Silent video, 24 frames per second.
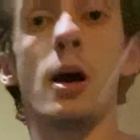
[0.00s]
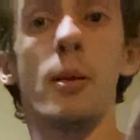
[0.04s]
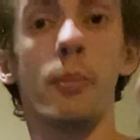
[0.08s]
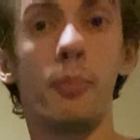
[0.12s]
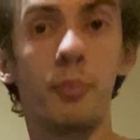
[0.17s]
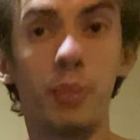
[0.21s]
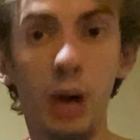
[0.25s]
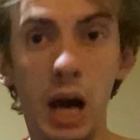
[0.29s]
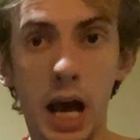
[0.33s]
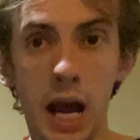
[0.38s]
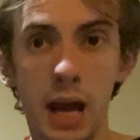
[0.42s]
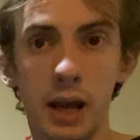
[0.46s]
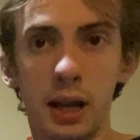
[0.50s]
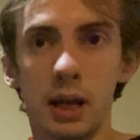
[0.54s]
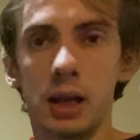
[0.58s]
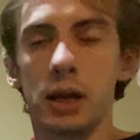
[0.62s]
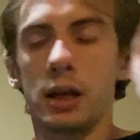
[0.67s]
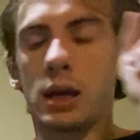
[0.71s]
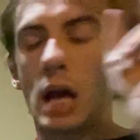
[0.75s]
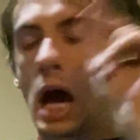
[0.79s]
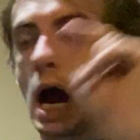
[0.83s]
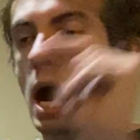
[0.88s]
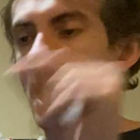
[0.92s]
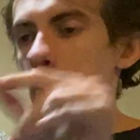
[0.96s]
But
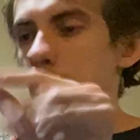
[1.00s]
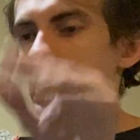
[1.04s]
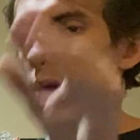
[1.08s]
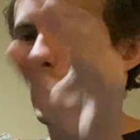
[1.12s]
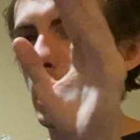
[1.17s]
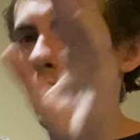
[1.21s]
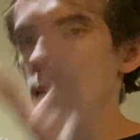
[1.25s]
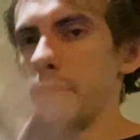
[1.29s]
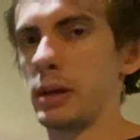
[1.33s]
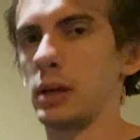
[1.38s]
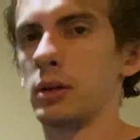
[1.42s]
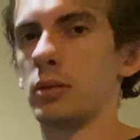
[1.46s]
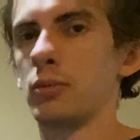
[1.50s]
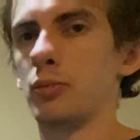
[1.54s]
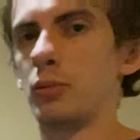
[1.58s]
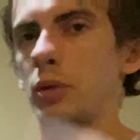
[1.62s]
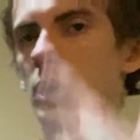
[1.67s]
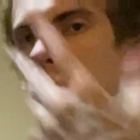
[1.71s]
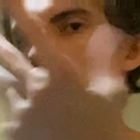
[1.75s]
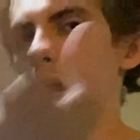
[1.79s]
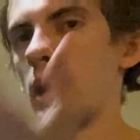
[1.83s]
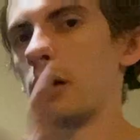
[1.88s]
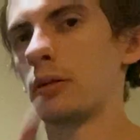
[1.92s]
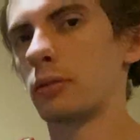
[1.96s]
upcoming,
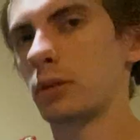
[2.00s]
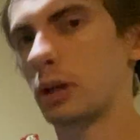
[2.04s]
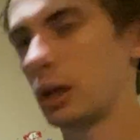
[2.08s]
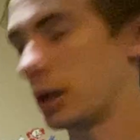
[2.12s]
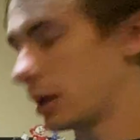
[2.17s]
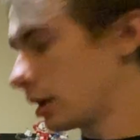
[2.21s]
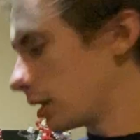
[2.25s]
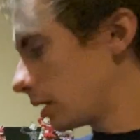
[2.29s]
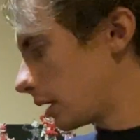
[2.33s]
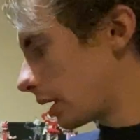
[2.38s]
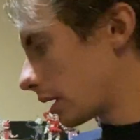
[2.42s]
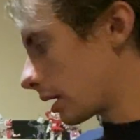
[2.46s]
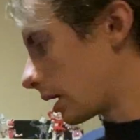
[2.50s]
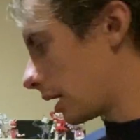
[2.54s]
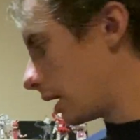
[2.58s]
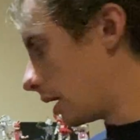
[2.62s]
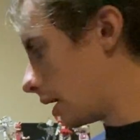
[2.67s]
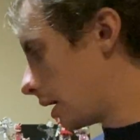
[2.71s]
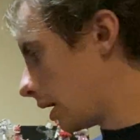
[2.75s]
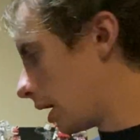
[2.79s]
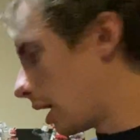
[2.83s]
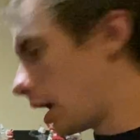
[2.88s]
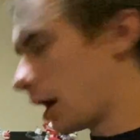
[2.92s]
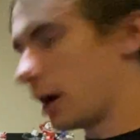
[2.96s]
I'll get, like, an
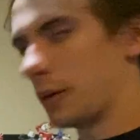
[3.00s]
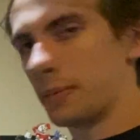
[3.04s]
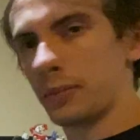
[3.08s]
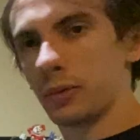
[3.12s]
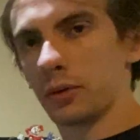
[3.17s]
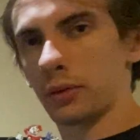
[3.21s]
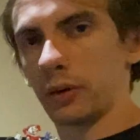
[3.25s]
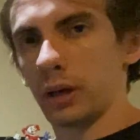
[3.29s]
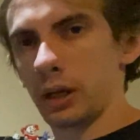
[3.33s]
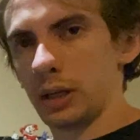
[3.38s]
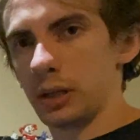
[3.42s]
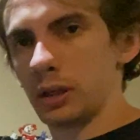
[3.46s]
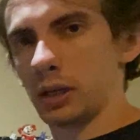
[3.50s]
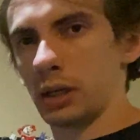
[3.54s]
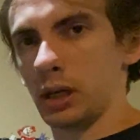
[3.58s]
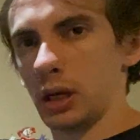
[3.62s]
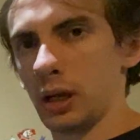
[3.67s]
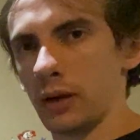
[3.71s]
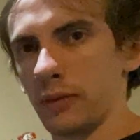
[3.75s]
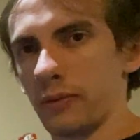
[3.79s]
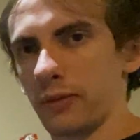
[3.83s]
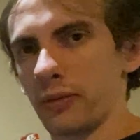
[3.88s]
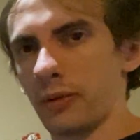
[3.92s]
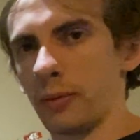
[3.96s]
upgrade
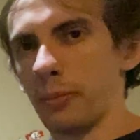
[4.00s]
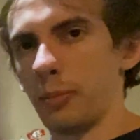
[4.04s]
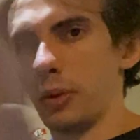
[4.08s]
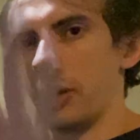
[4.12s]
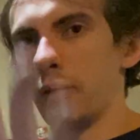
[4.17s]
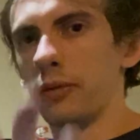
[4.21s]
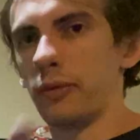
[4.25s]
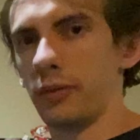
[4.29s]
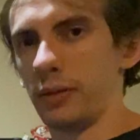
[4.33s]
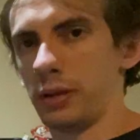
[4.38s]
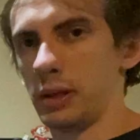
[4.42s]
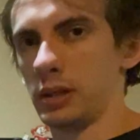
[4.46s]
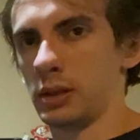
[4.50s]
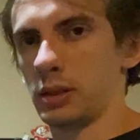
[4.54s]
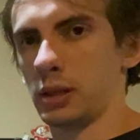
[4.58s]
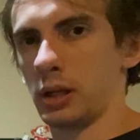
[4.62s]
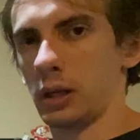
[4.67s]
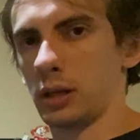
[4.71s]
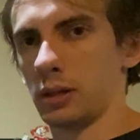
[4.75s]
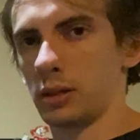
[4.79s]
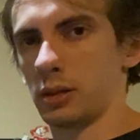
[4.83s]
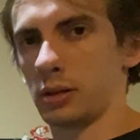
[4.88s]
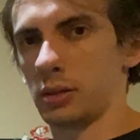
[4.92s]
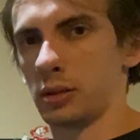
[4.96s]
kit for both of these
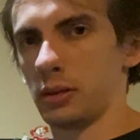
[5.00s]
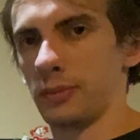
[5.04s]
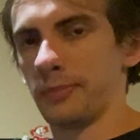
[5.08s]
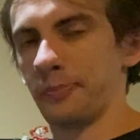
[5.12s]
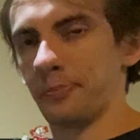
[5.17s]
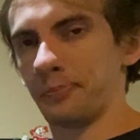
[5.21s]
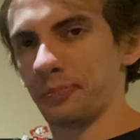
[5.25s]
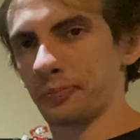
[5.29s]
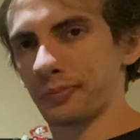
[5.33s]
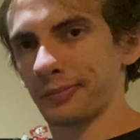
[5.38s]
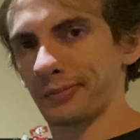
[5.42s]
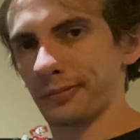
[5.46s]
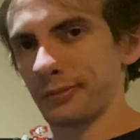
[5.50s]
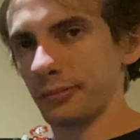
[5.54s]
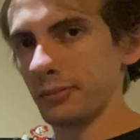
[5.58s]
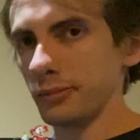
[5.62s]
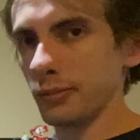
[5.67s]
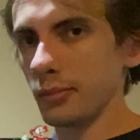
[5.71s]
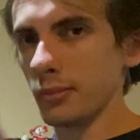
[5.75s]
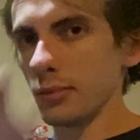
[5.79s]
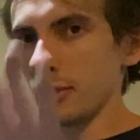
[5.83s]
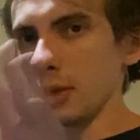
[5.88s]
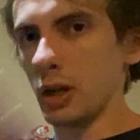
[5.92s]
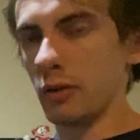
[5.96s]
characters.
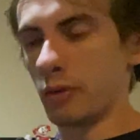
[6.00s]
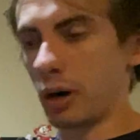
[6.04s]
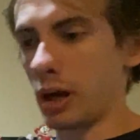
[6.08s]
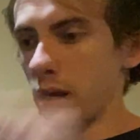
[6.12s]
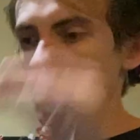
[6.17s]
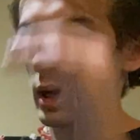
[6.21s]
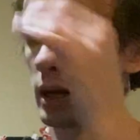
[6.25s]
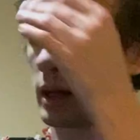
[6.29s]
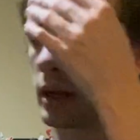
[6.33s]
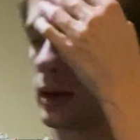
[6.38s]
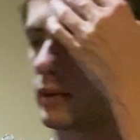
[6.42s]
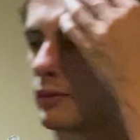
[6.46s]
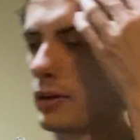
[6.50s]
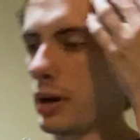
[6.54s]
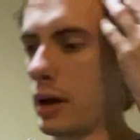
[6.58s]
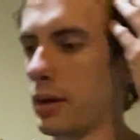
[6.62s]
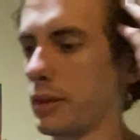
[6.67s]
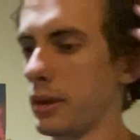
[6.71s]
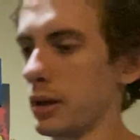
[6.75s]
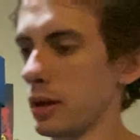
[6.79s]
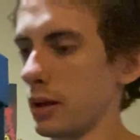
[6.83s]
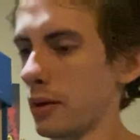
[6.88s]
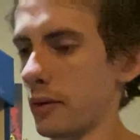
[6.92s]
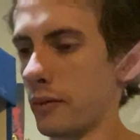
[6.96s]
Right? I
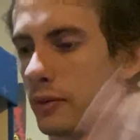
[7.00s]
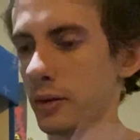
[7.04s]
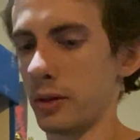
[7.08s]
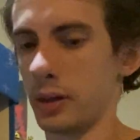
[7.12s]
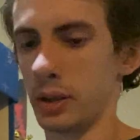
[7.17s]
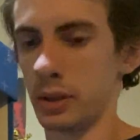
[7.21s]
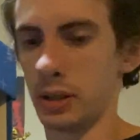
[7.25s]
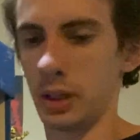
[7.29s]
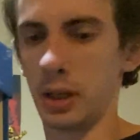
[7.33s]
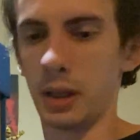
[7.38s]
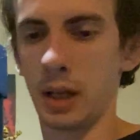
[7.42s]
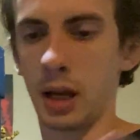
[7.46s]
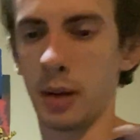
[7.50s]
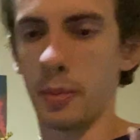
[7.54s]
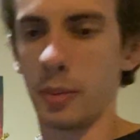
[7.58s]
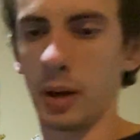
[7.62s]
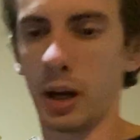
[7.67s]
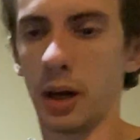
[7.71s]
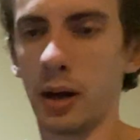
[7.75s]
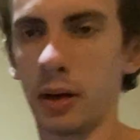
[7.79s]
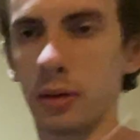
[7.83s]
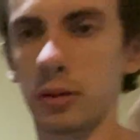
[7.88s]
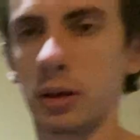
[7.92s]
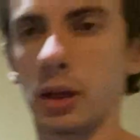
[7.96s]
think I've already said that. But
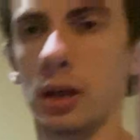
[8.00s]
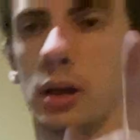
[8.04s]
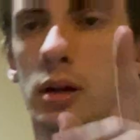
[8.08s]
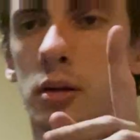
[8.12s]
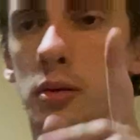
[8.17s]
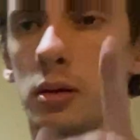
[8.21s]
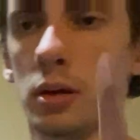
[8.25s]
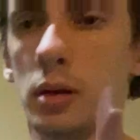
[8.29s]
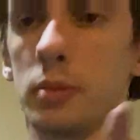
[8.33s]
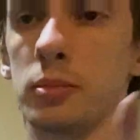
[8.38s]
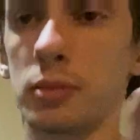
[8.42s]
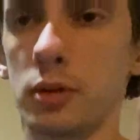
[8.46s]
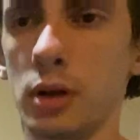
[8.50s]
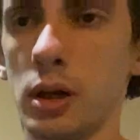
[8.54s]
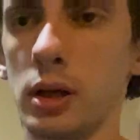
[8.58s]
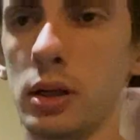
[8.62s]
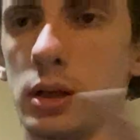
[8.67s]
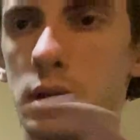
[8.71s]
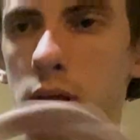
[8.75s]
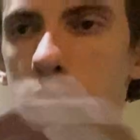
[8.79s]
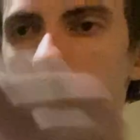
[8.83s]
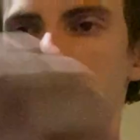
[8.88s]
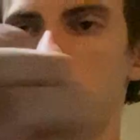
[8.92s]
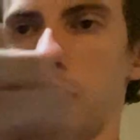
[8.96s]
I'll get an upgrade
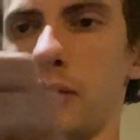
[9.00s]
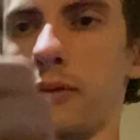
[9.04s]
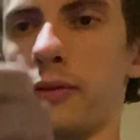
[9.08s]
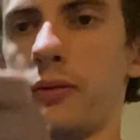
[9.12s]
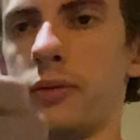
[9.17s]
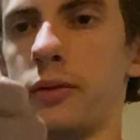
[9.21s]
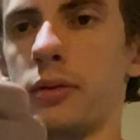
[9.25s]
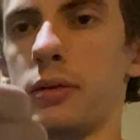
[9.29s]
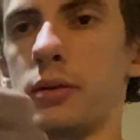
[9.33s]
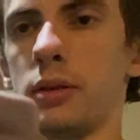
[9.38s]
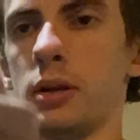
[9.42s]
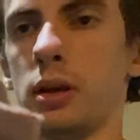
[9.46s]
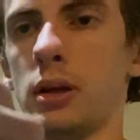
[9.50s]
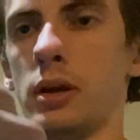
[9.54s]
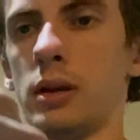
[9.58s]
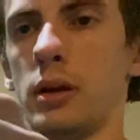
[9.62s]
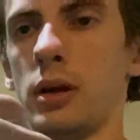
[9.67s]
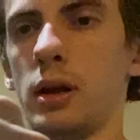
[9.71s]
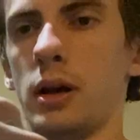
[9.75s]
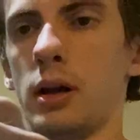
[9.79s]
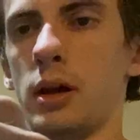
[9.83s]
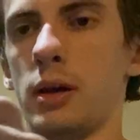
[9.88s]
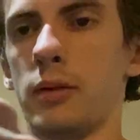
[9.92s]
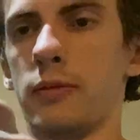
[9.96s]
kit for
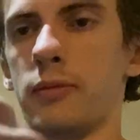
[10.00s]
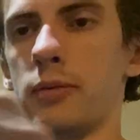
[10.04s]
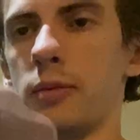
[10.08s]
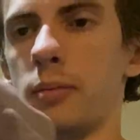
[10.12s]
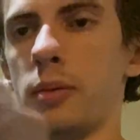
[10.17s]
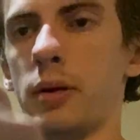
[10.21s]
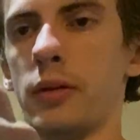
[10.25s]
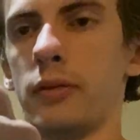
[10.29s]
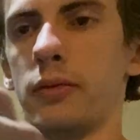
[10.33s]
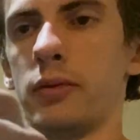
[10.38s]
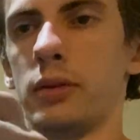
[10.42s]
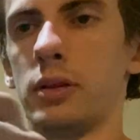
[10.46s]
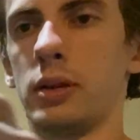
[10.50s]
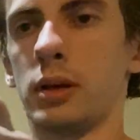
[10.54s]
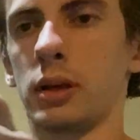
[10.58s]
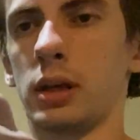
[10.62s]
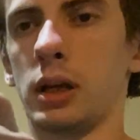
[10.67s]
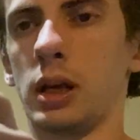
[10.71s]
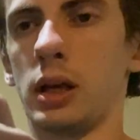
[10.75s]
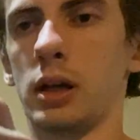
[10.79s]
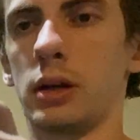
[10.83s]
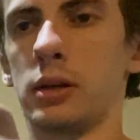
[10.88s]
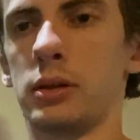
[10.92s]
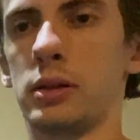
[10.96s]
both of the
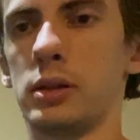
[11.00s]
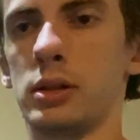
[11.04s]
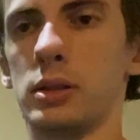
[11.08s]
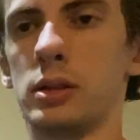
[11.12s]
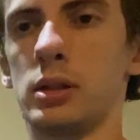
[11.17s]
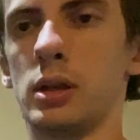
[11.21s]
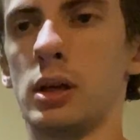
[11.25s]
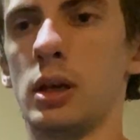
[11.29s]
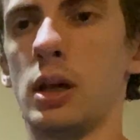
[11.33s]
characters.